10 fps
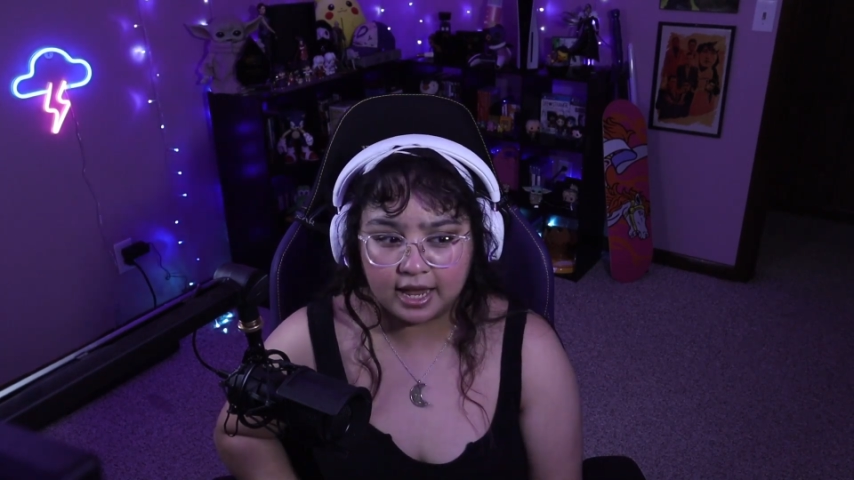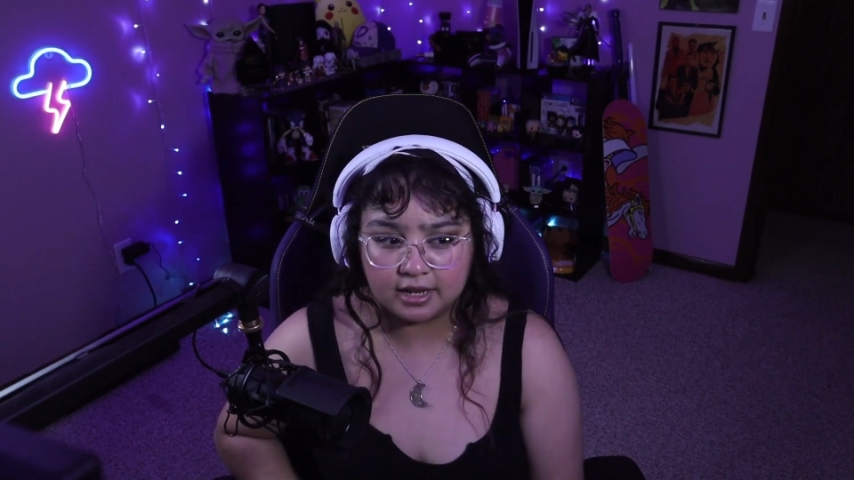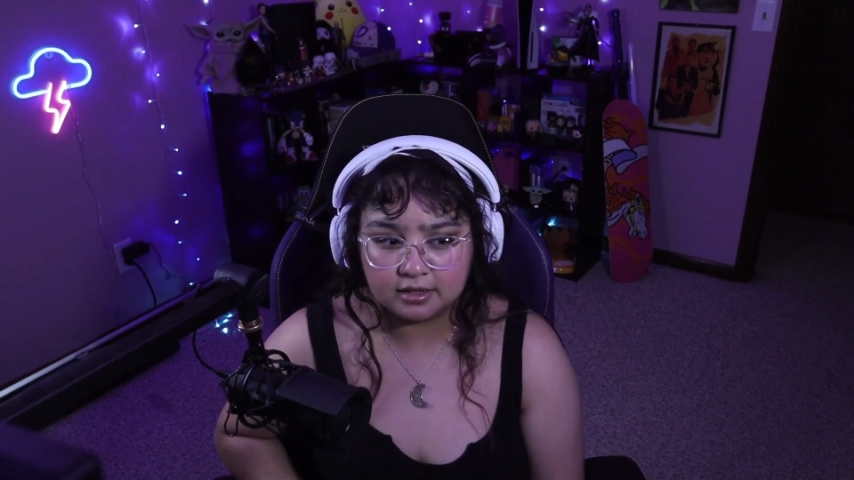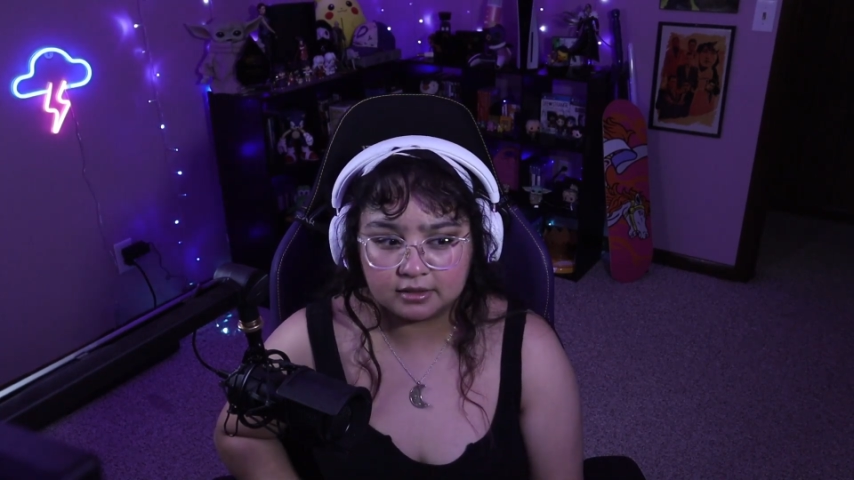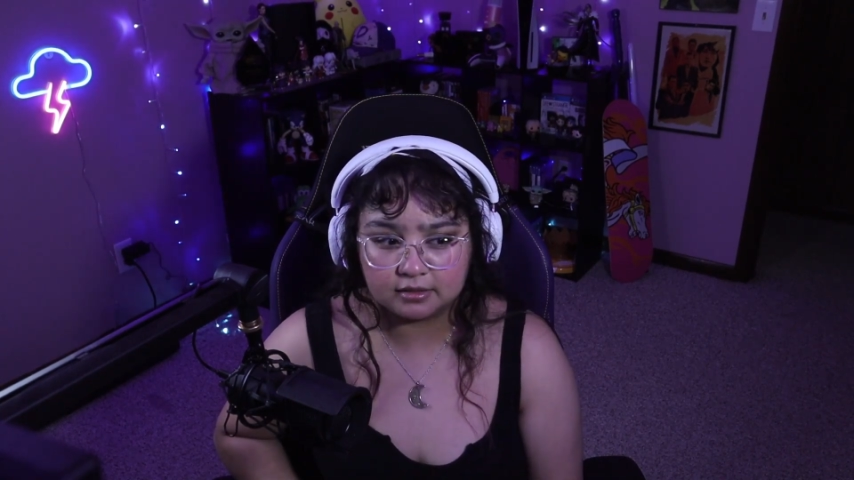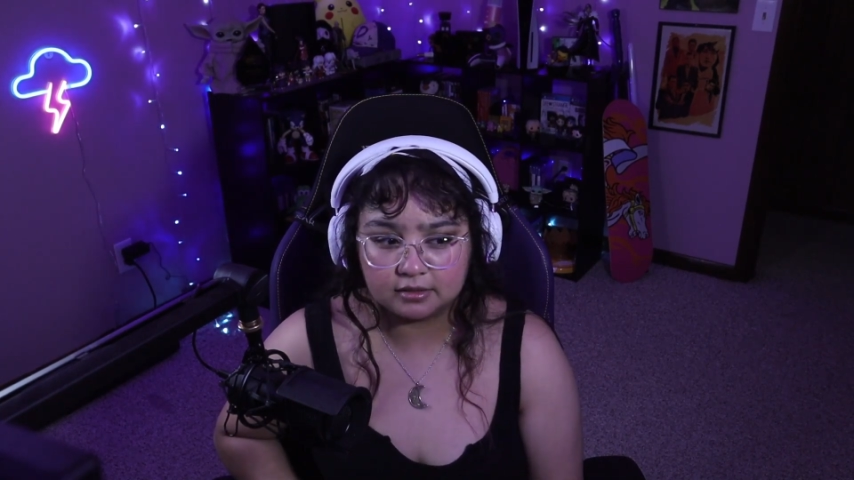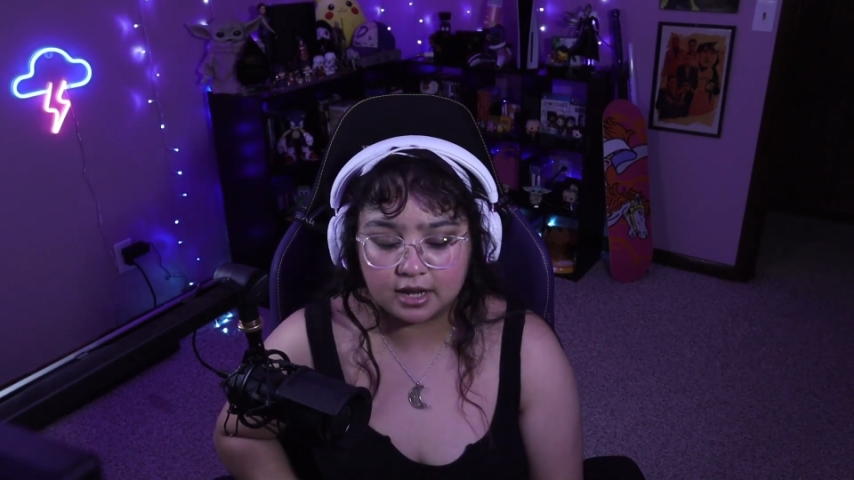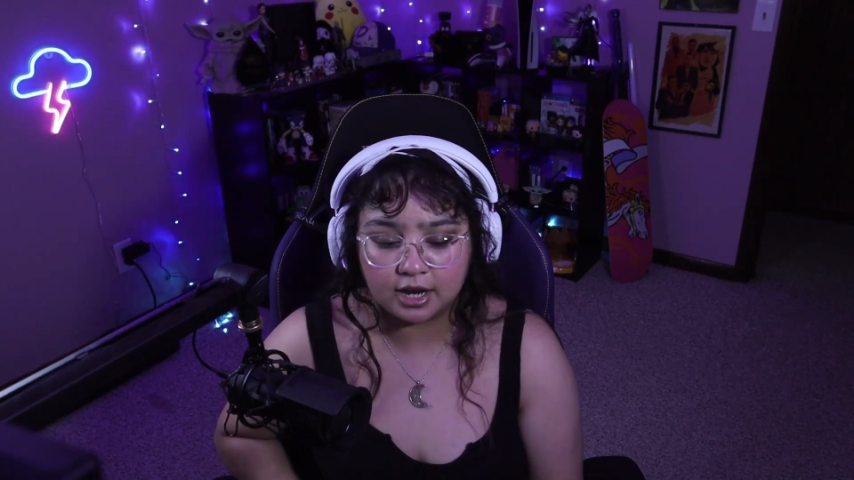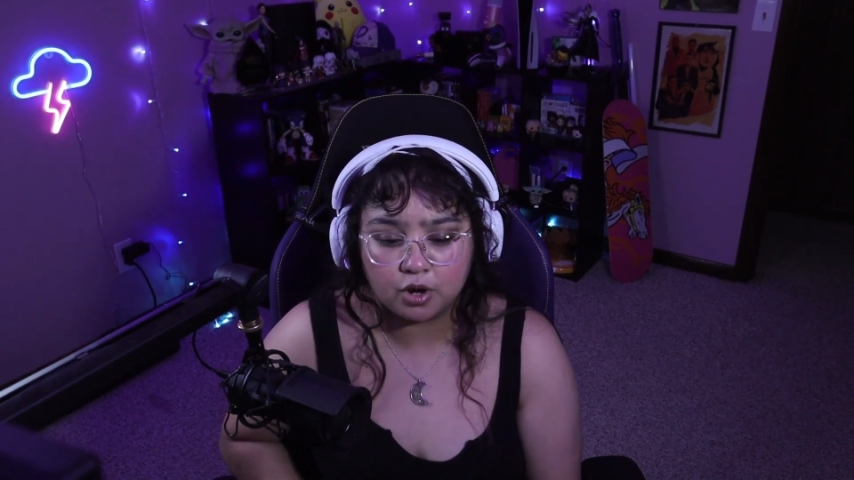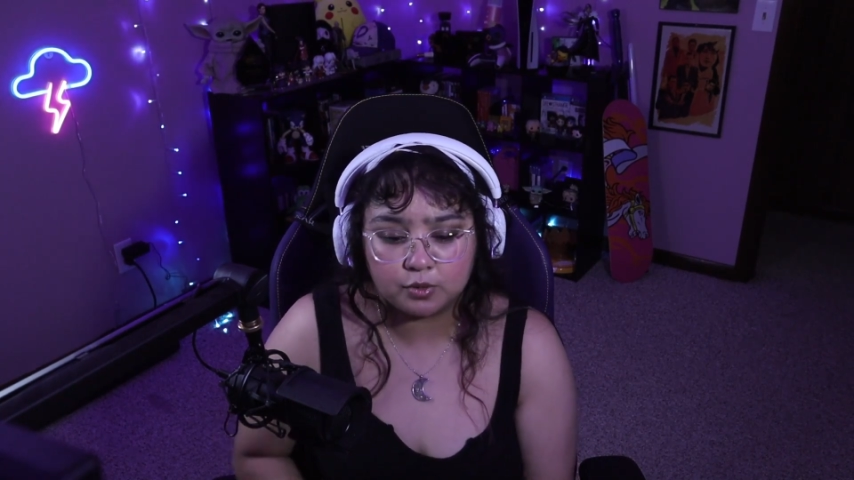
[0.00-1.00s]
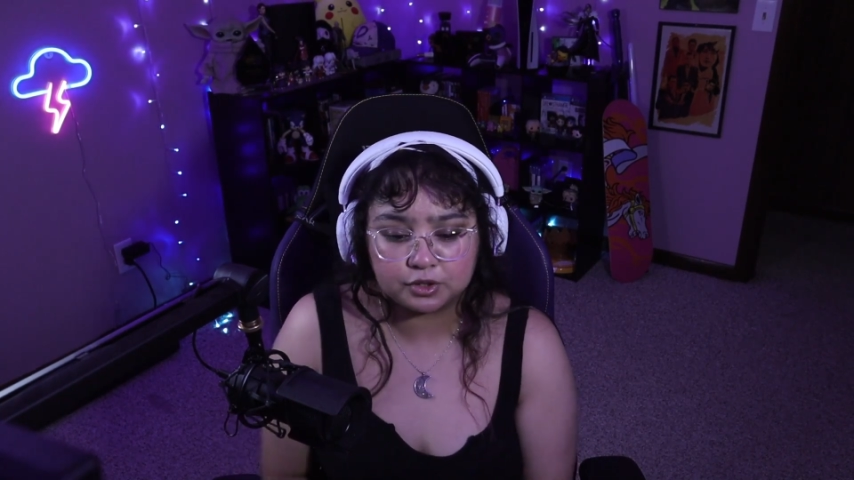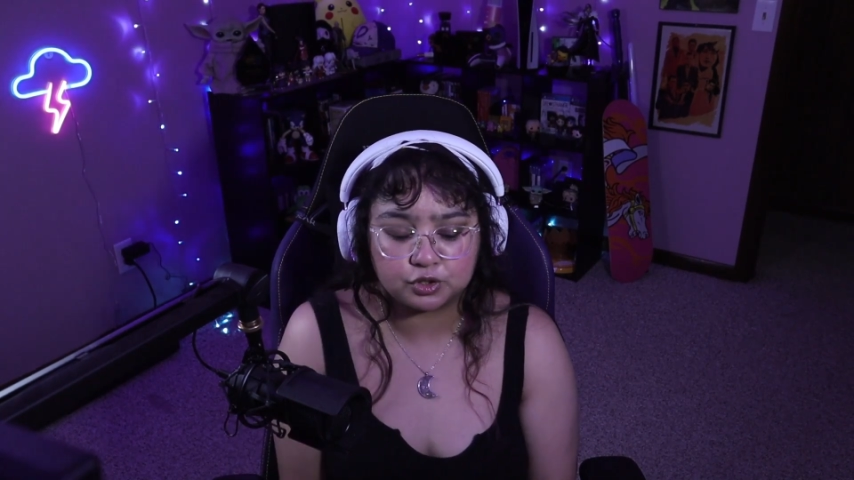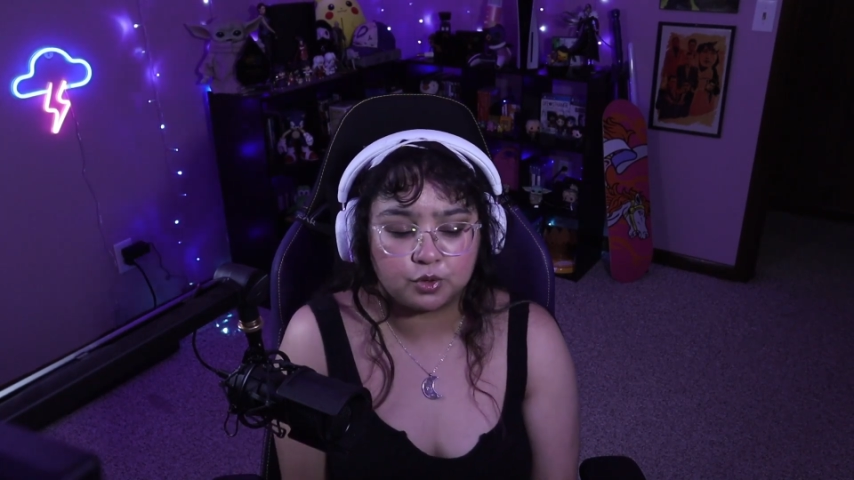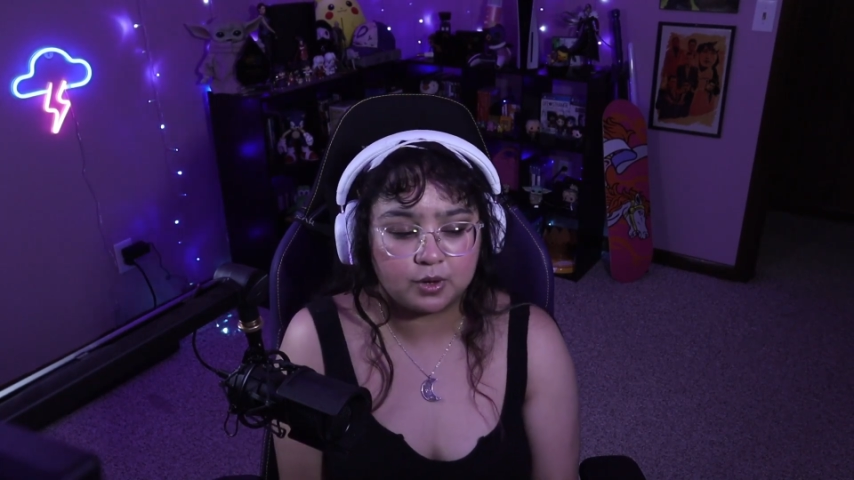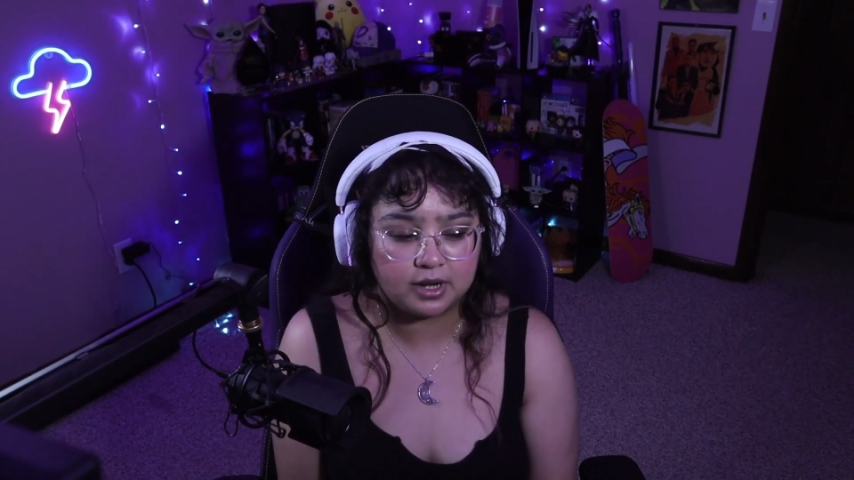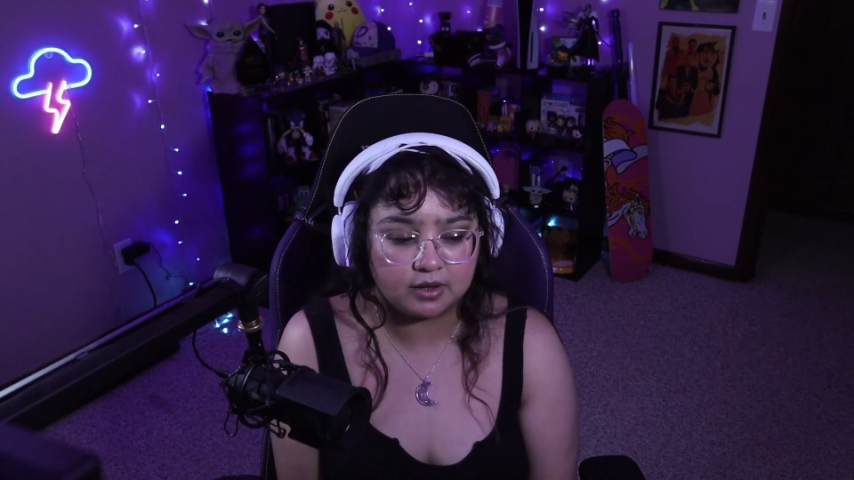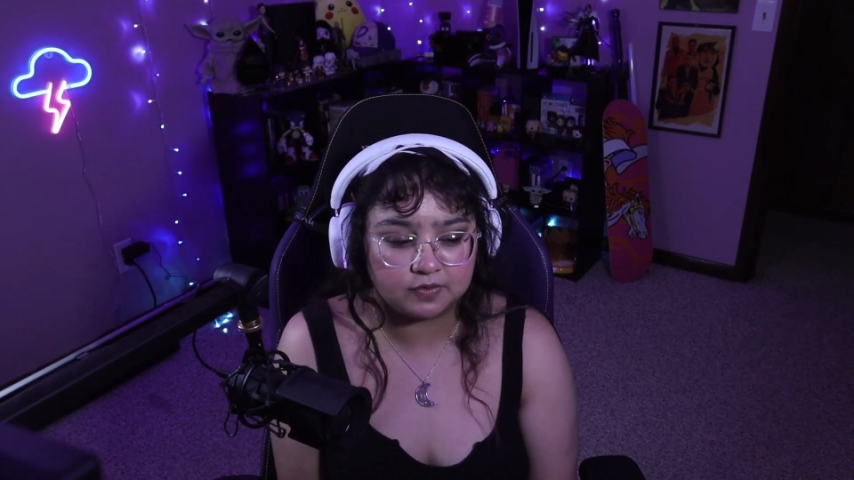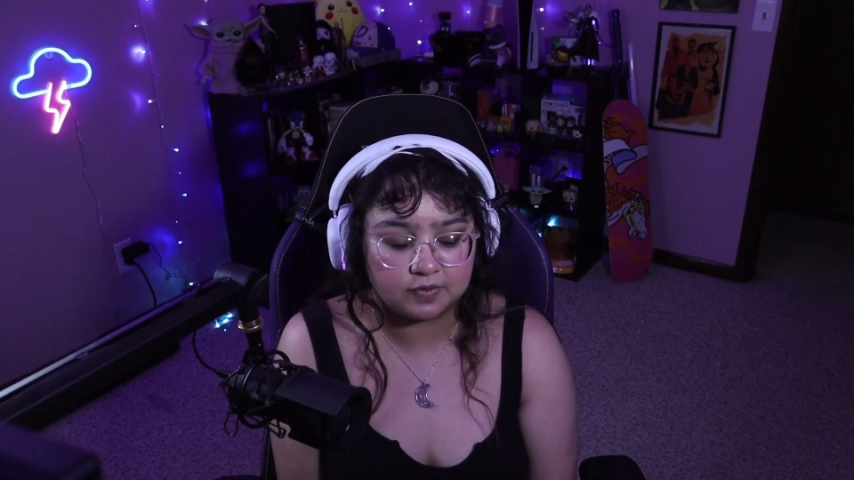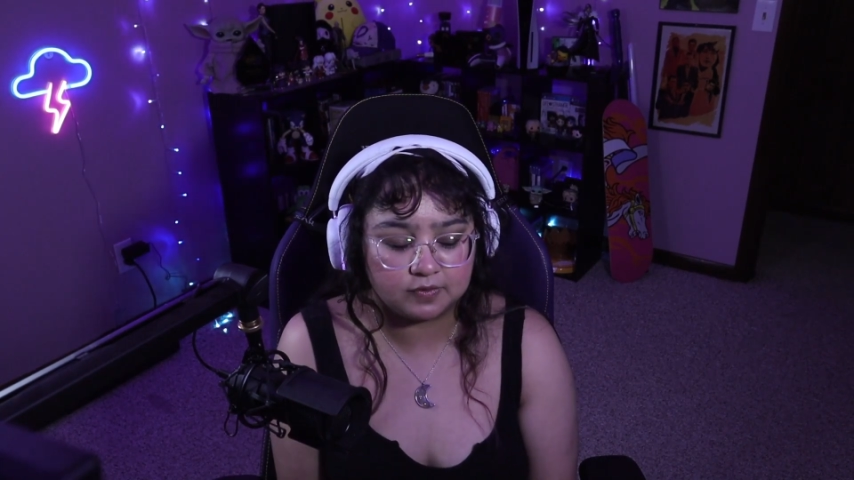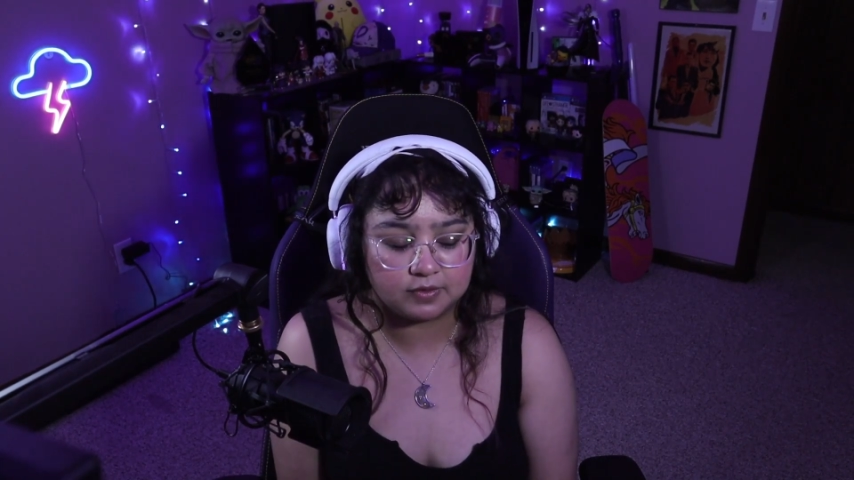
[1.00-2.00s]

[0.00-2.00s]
And I know in the story of